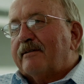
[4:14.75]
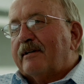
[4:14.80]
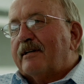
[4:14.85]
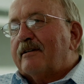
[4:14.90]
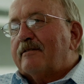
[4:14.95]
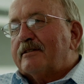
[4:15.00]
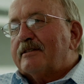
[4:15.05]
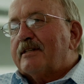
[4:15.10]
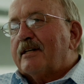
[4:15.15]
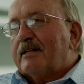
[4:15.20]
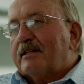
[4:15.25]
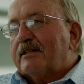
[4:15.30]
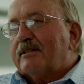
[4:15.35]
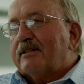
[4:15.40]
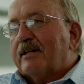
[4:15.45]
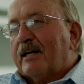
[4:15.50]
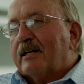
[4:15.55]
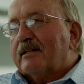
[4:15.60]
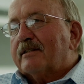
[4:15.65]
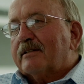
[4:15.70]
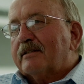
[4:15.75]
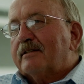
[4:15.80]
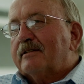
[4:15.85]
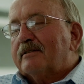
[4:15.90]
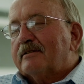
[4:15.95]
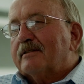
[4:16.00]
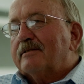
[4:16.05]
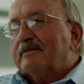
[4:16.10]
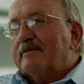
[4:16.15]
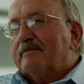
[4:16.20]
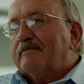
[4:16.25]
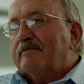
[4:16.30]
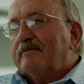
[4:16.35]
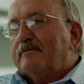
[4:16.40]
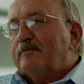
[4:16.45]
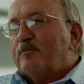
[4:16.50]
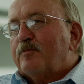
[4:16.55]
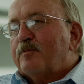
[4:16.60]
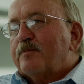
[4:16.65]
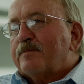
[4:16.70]
hours on the tractor. So,
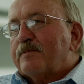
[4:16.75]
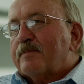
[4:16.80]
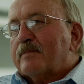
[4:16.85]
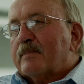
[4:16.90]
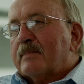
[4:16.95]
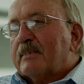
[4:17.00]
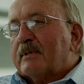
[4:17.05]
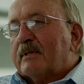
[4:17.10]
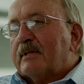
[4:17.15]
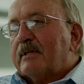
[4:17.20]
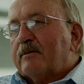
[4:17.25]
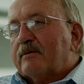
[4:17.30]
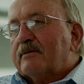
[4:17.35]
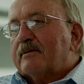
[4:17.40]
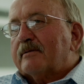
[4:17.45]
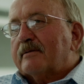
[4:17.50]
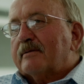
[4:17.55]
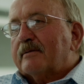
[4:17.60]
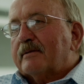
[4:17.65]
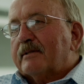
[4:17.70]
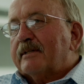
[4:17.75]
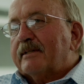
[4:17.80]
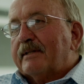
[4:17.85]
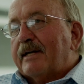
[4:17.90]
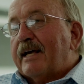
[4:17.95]
and he was at